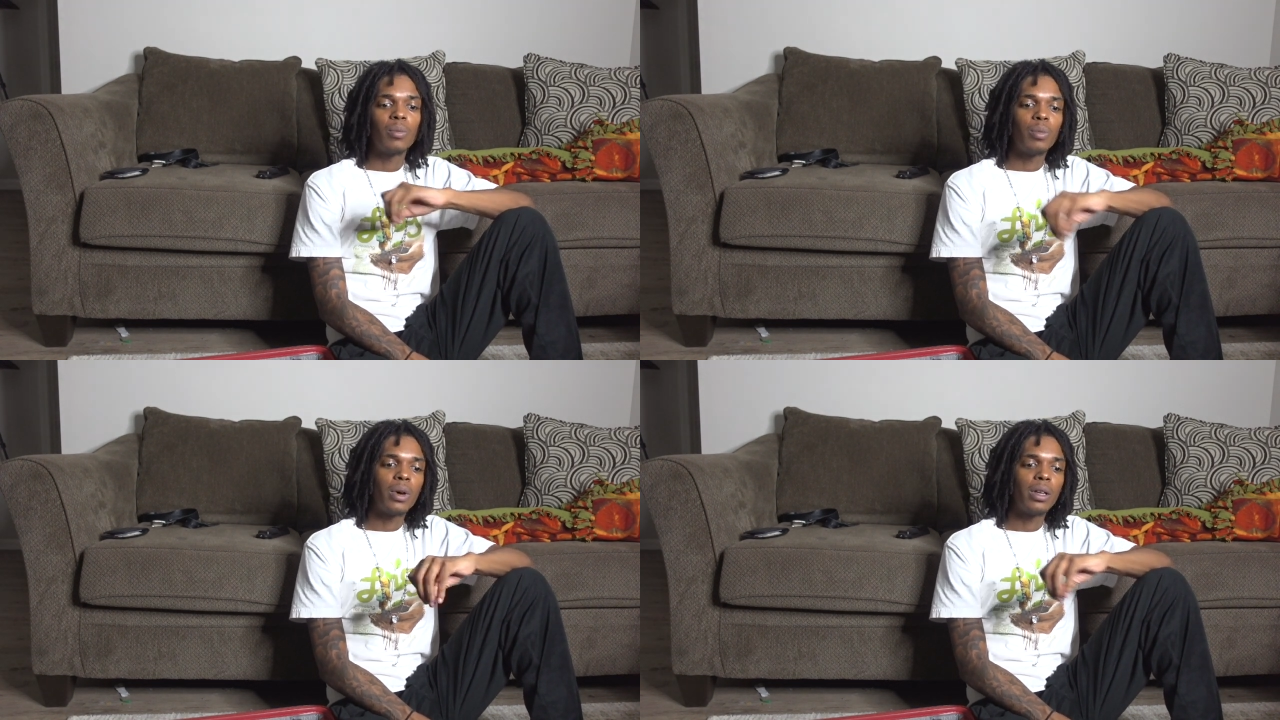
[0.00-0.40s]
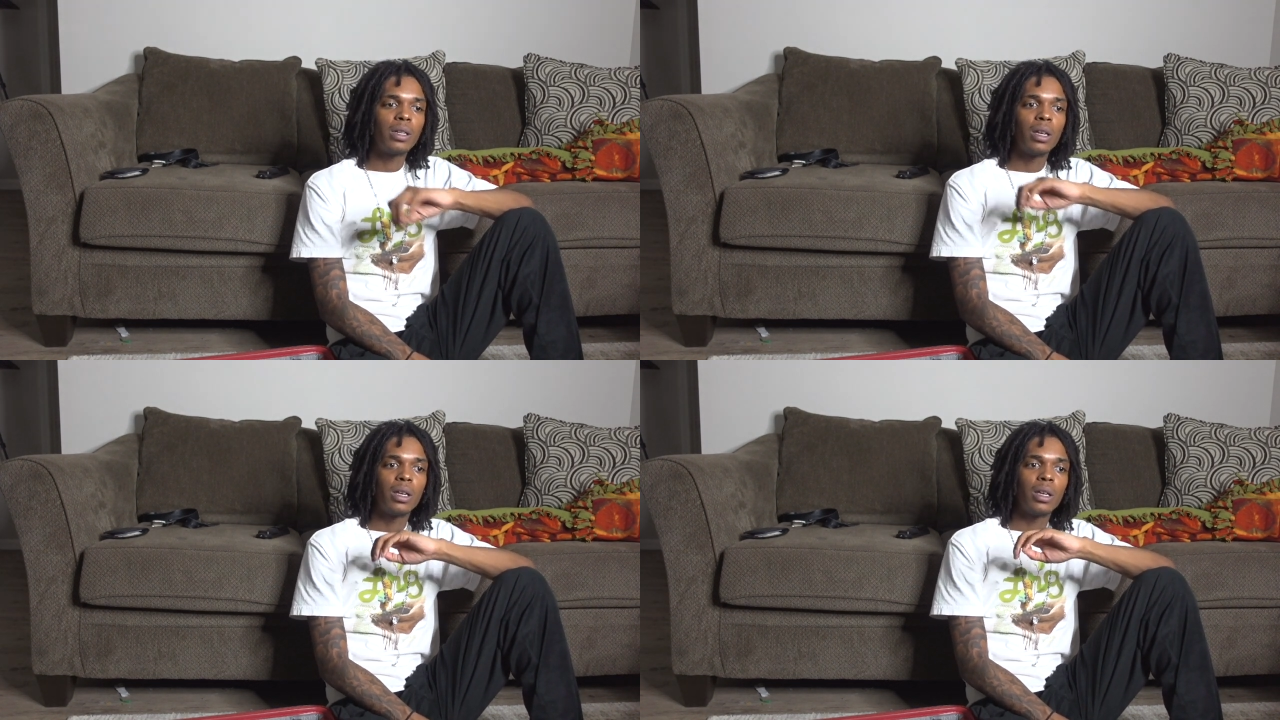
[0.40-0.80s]
But
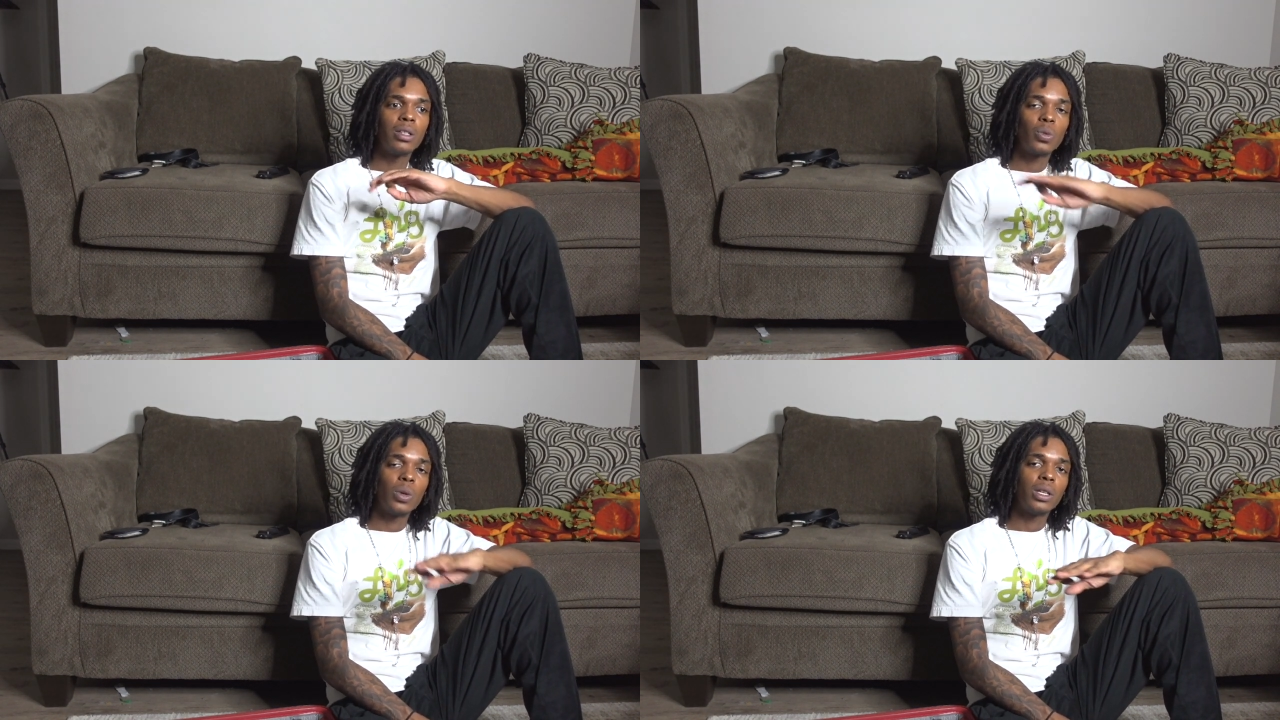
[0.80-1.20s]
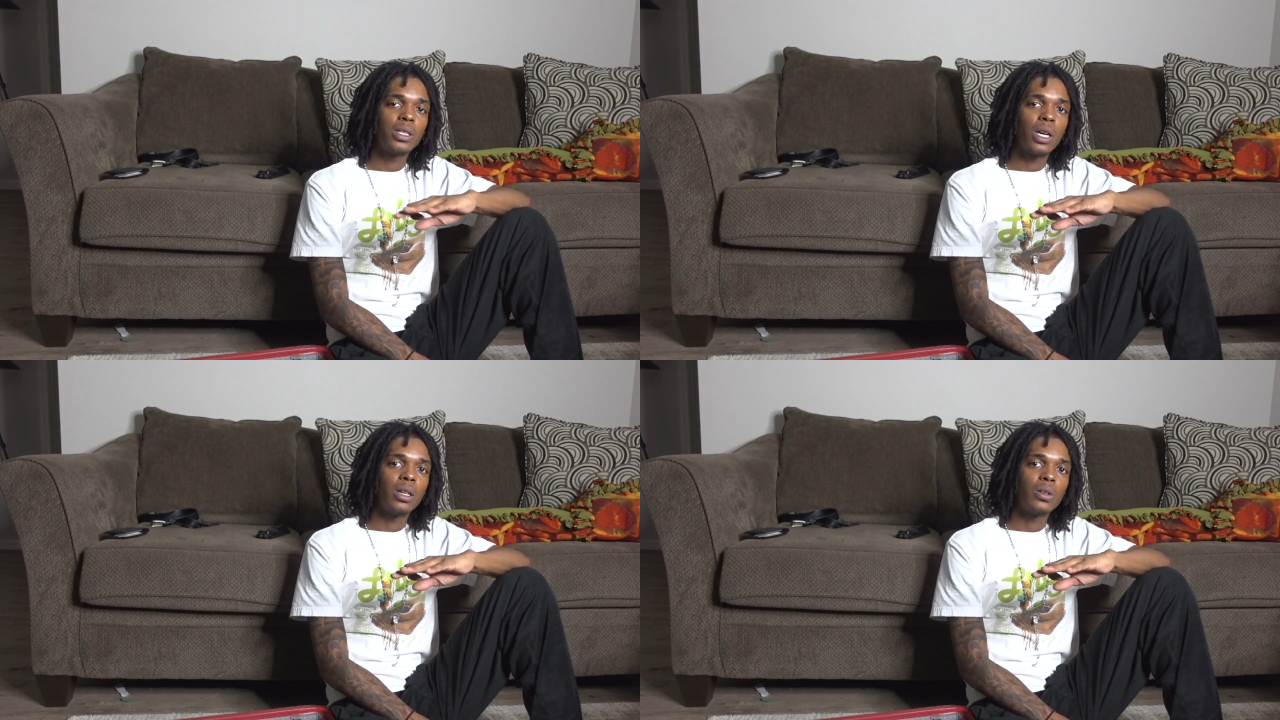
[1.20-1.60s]
just wanna let
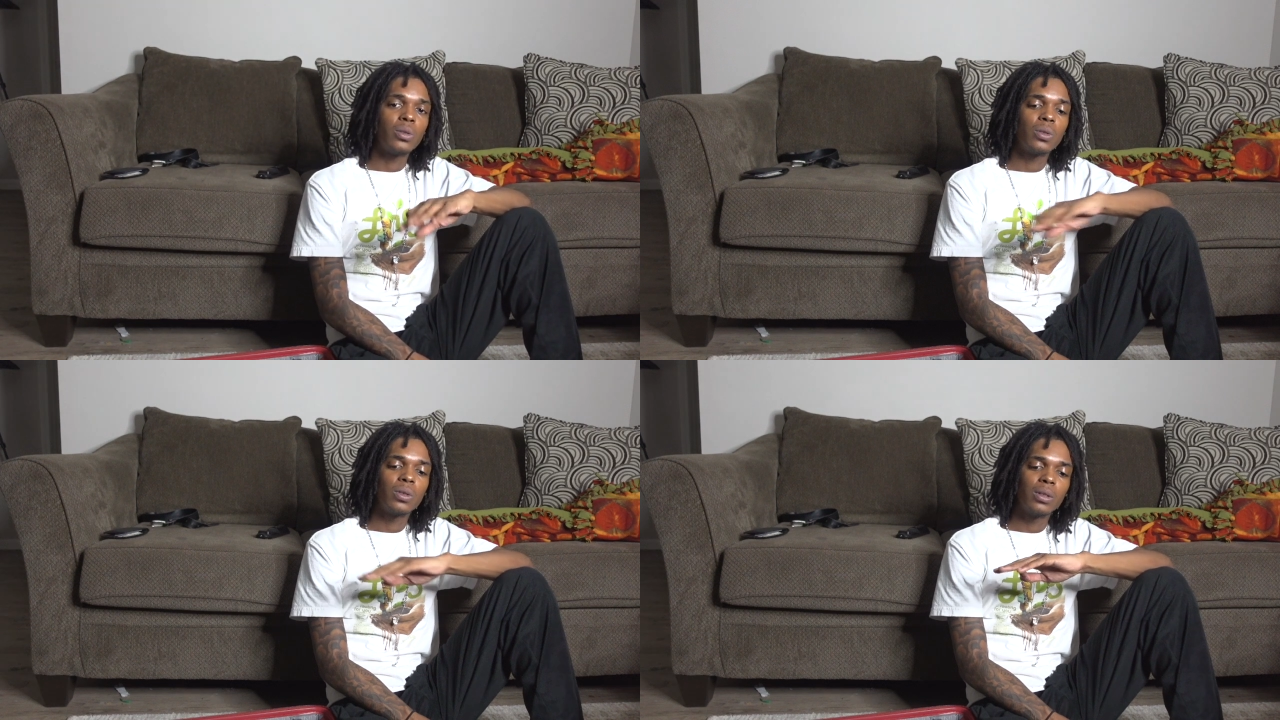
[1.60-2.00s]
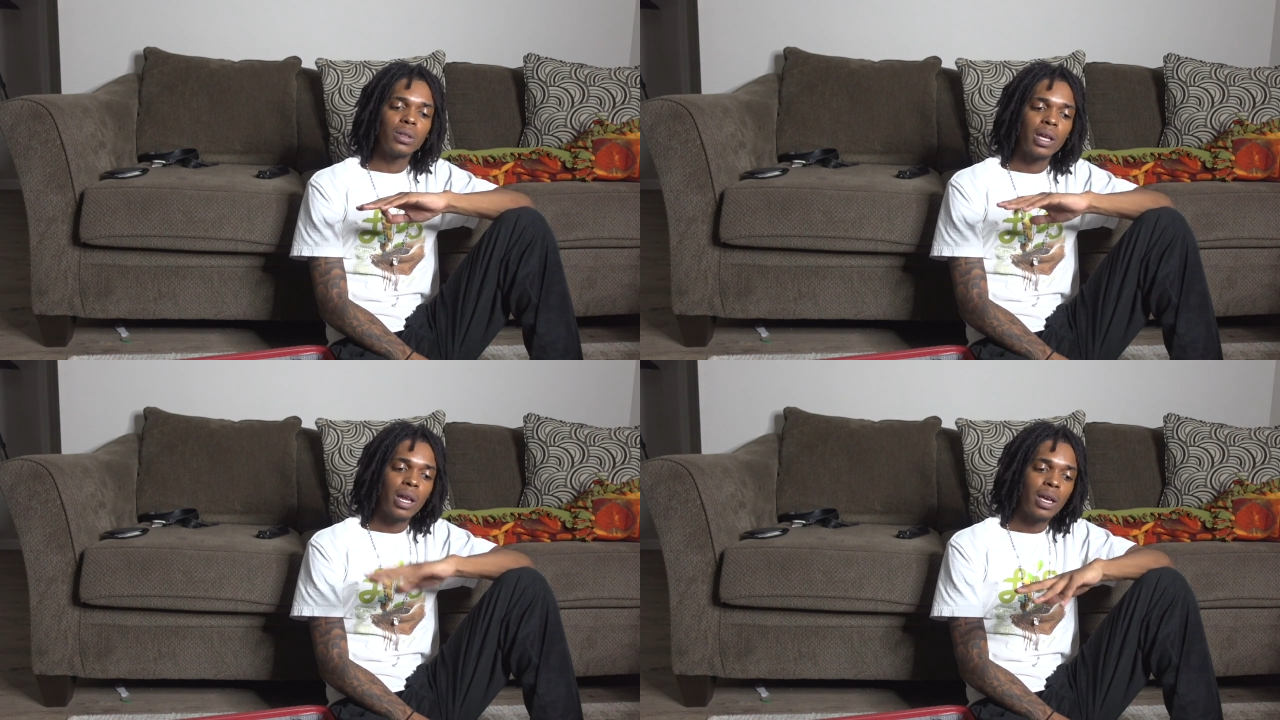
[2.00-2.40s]
y'all know
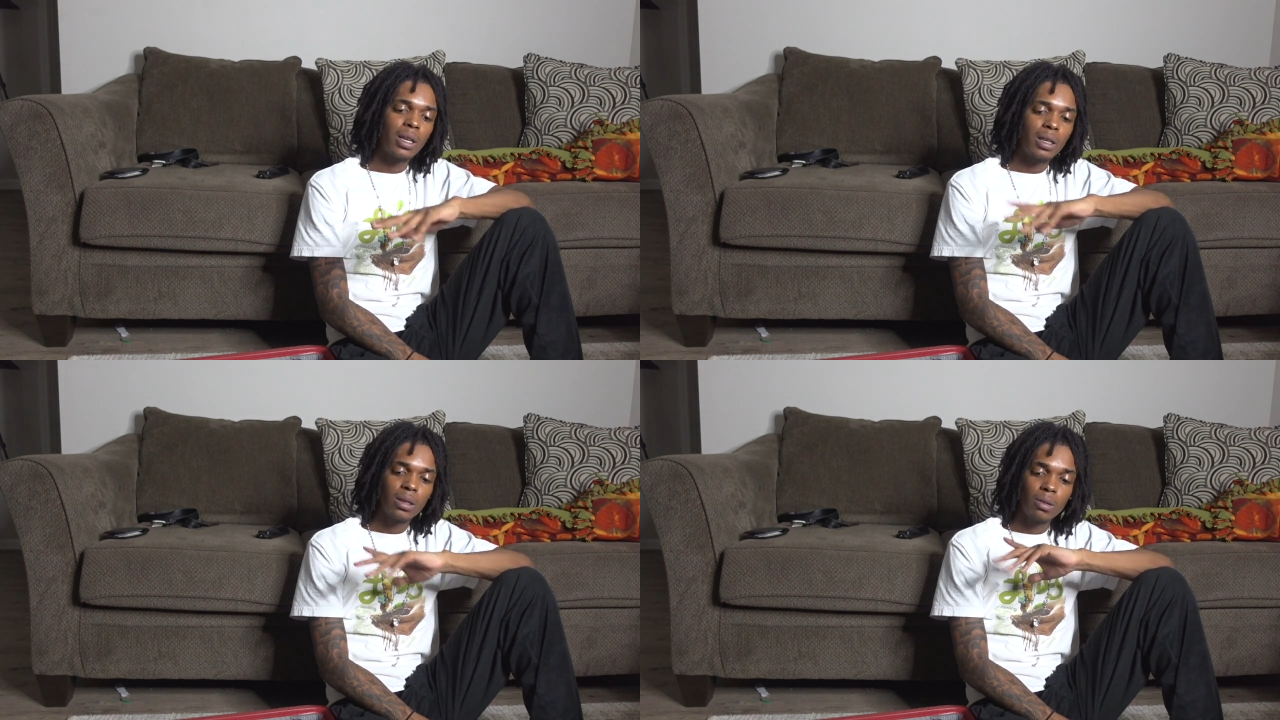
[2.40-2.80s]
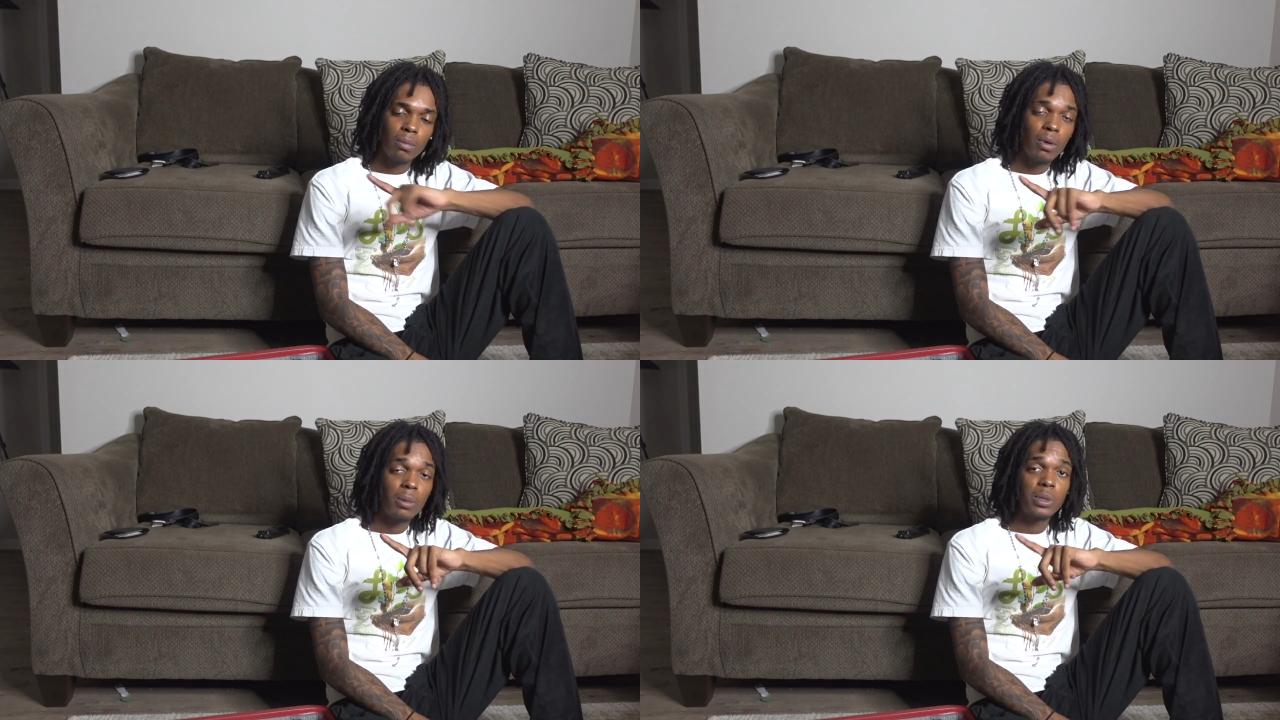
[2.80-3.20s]
that, hey,
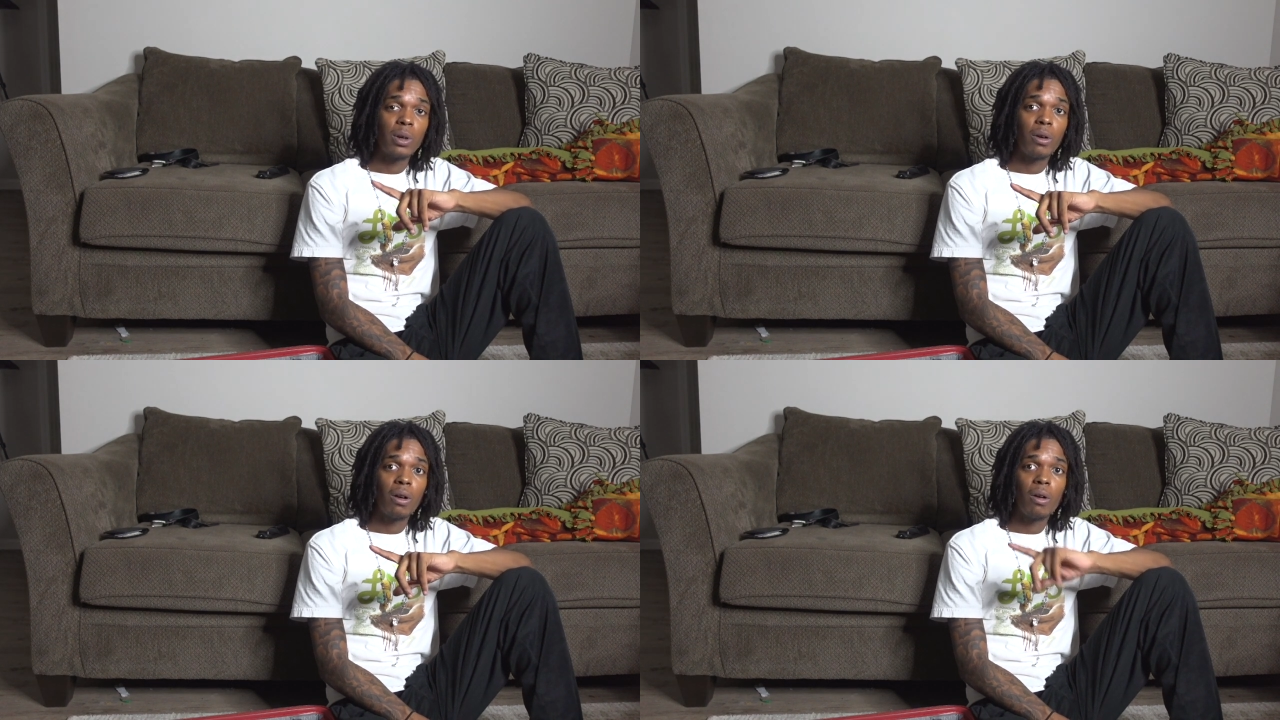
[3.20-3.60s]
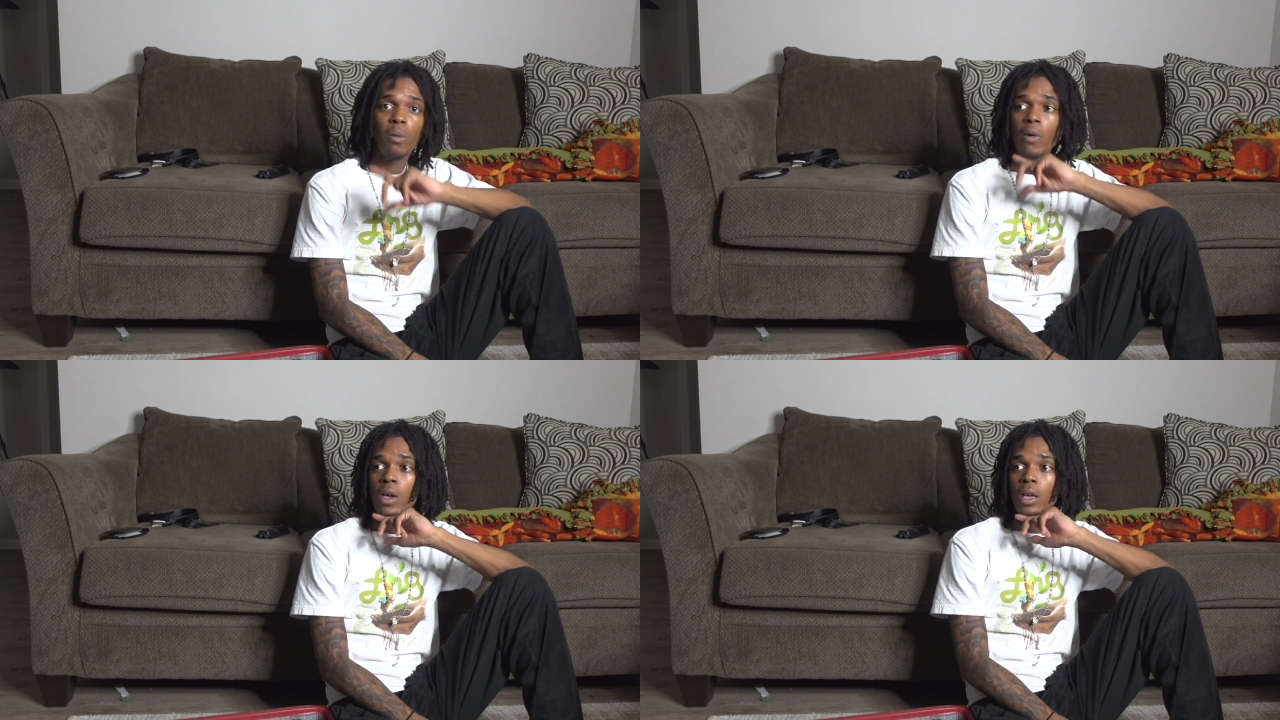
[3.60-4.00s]
baby, turn it up.